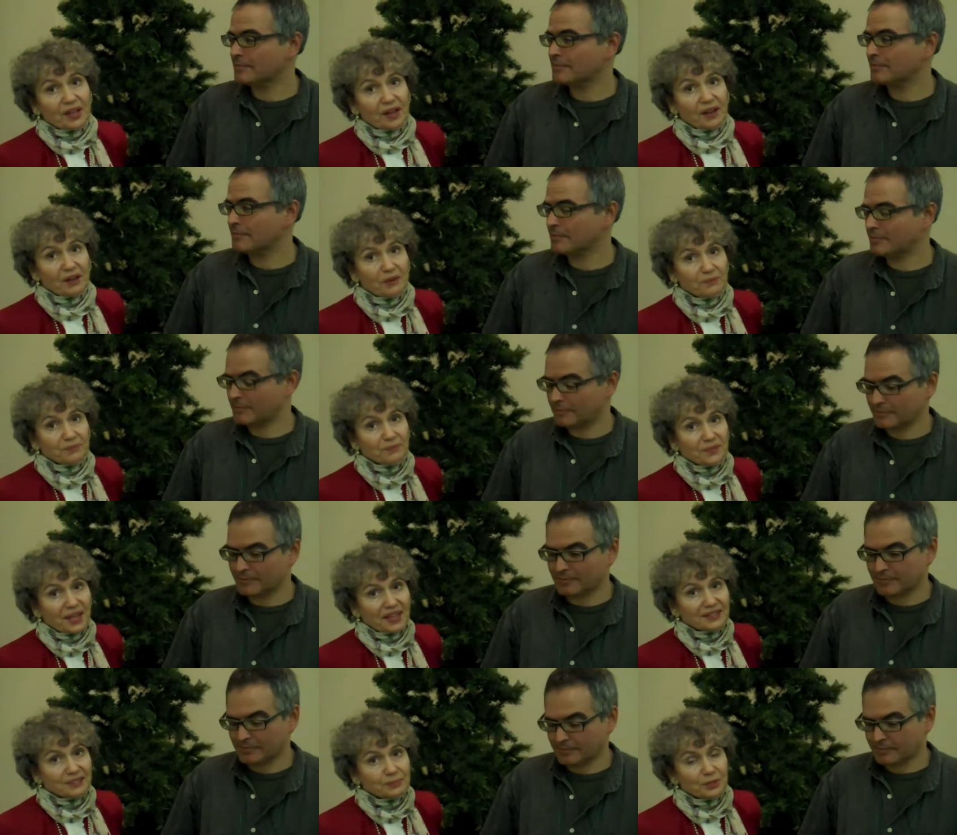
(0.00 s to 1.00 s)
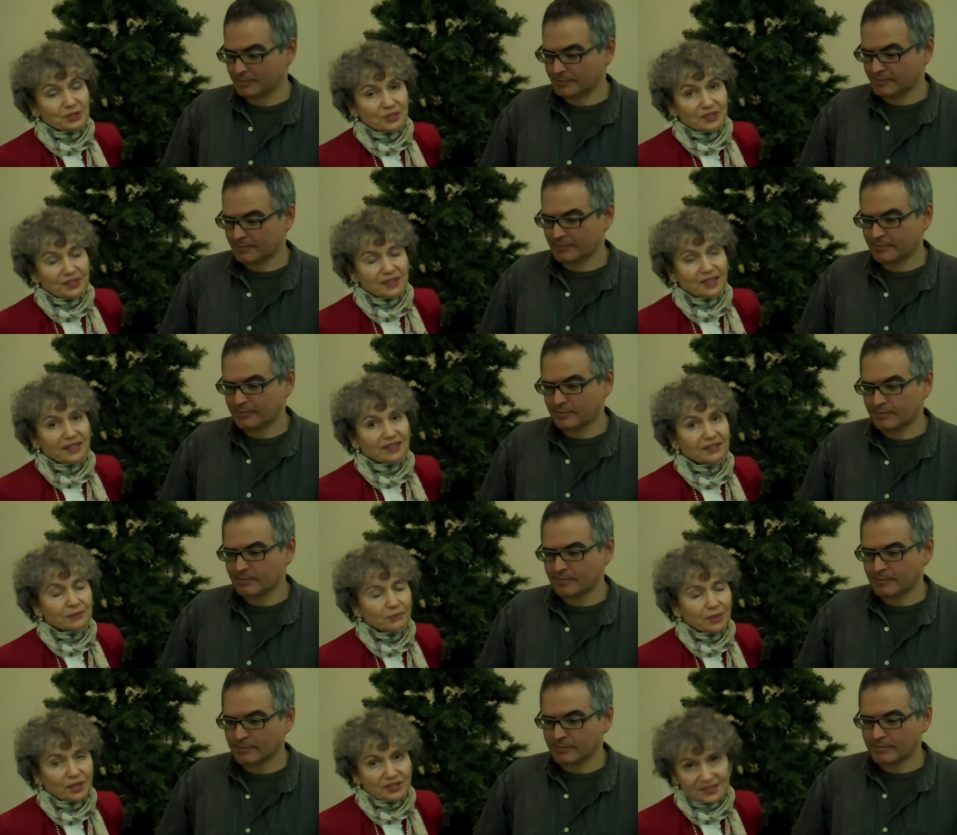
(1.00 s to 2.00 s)
Speaker 1: Um, I especially like them
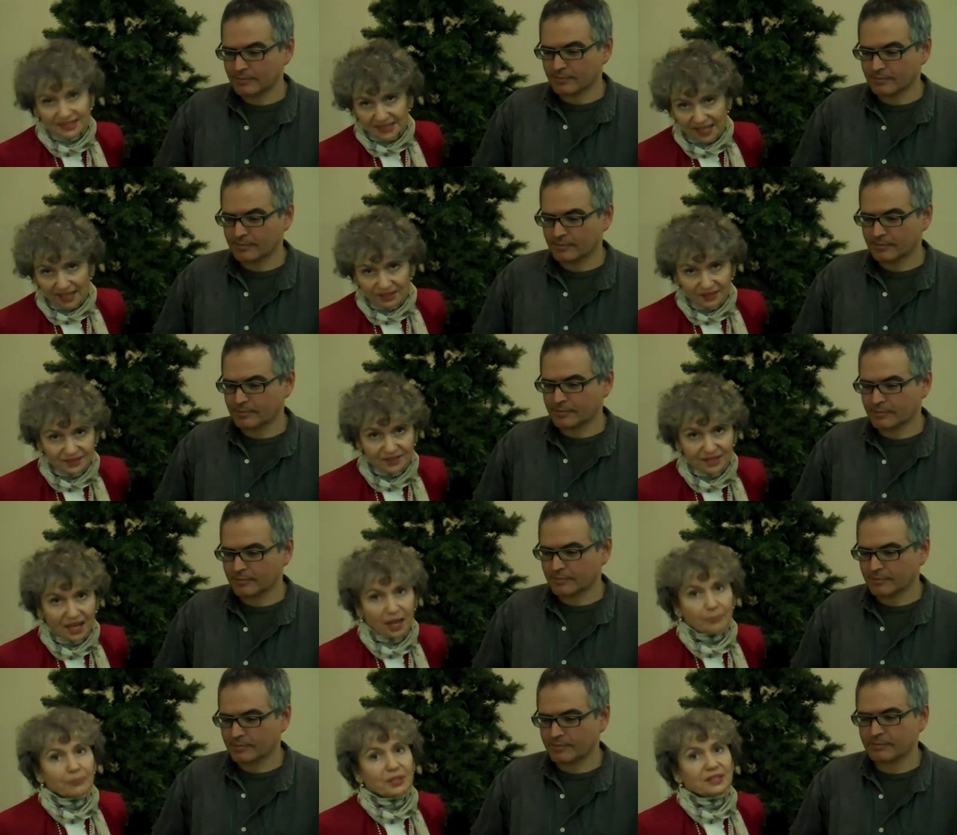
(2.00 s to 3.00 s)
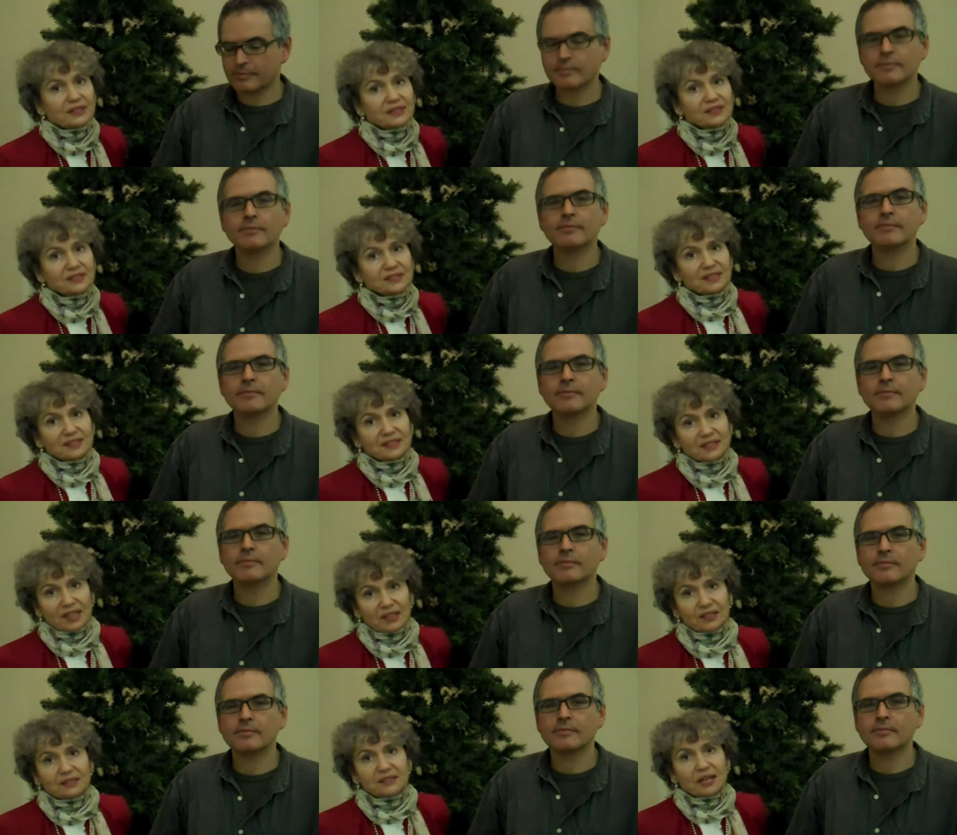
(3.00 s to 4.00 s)
on salad toppings, as uh,
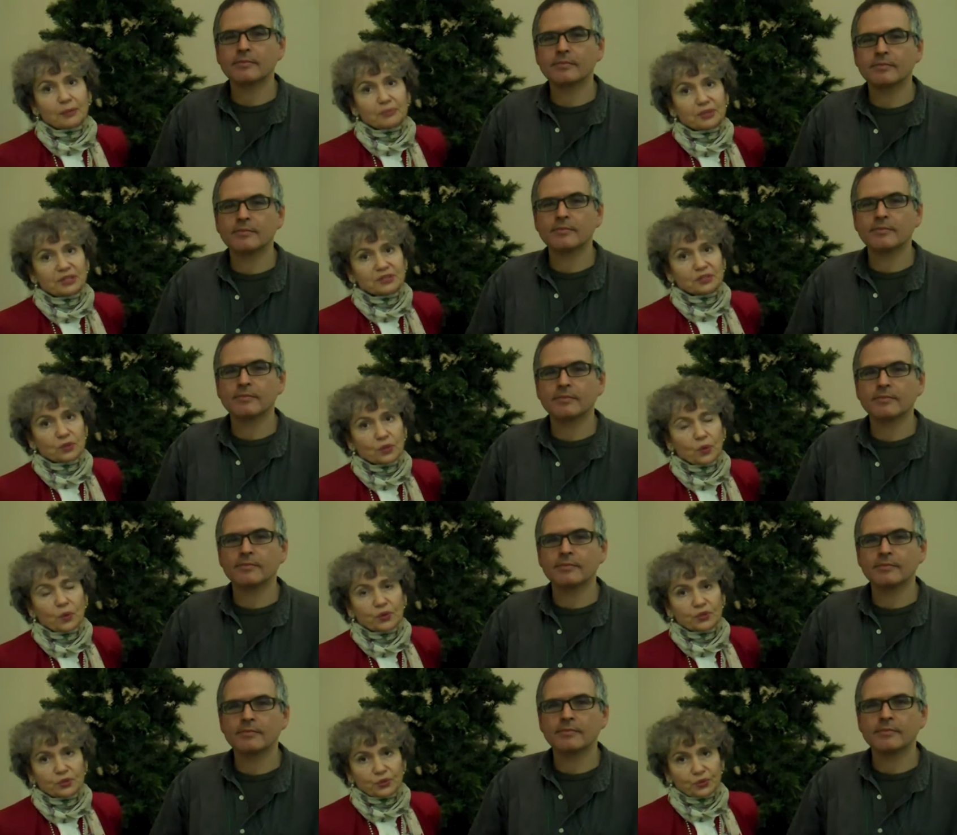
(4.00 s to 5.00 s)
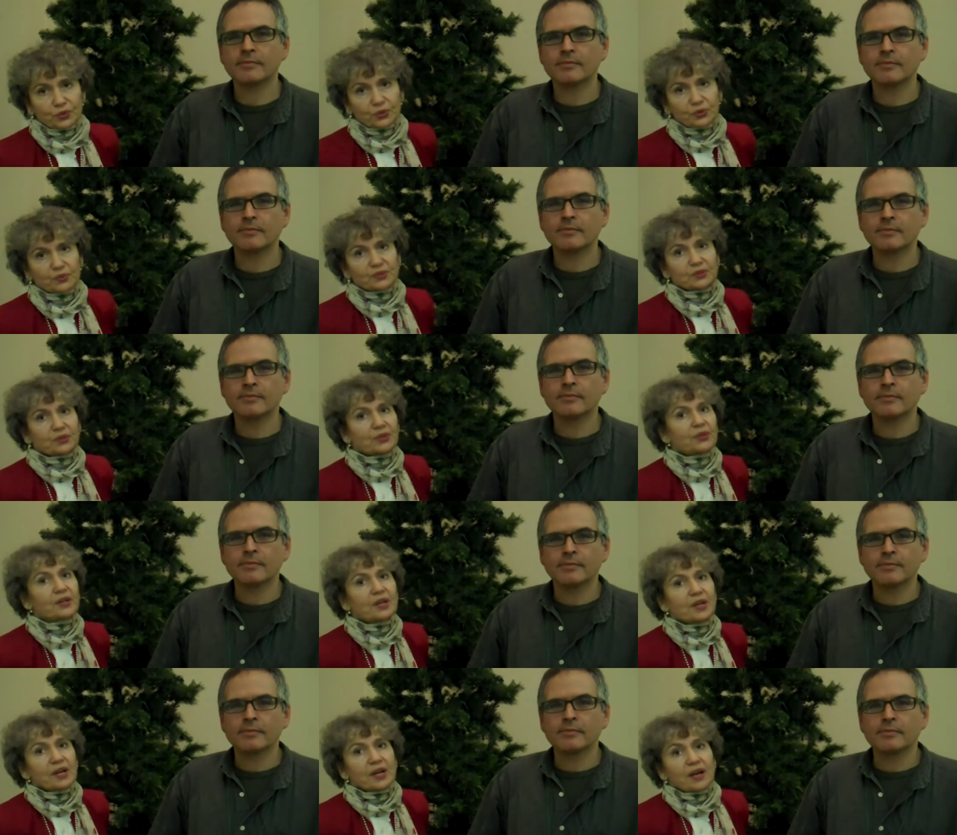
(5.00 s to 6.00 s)
salad toppings or hors d'oeuvres. Or,
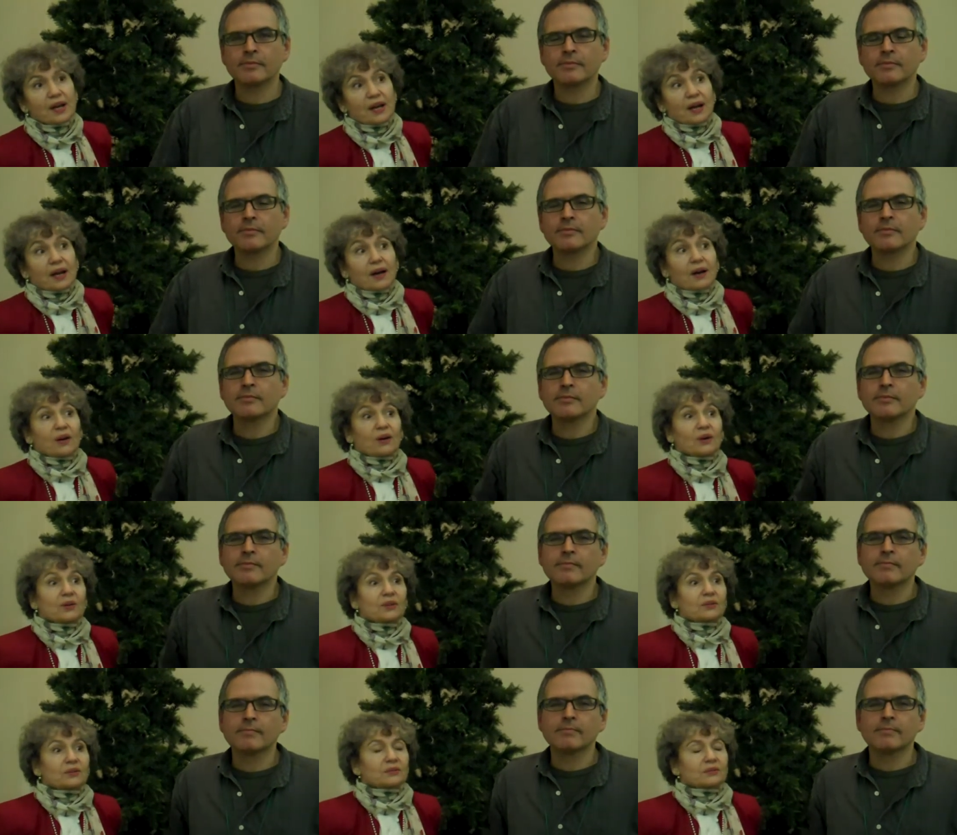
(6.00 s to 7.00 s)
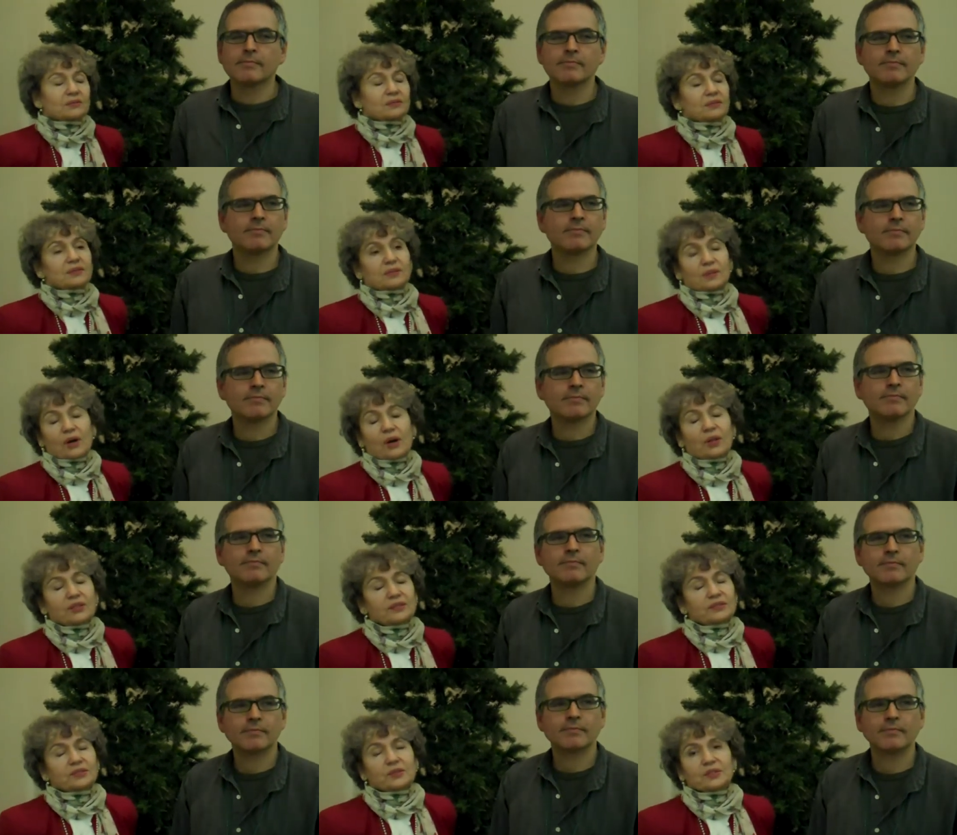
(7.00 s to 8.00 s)
oh, oh, all
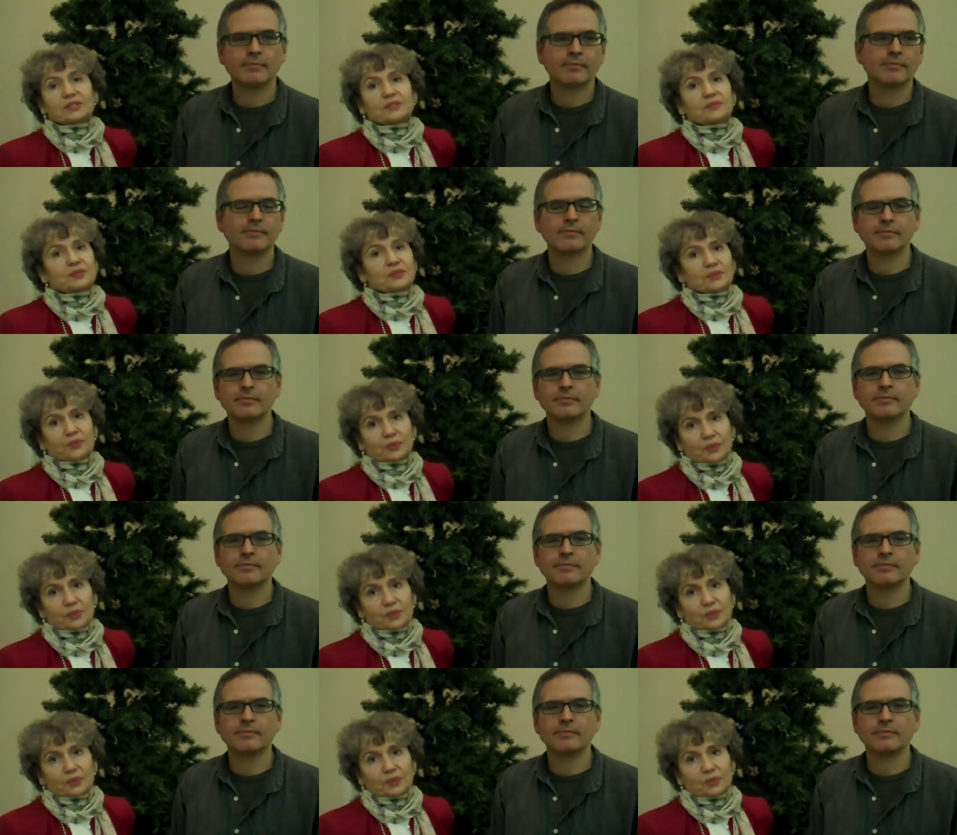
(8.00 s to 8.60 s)
sorts of different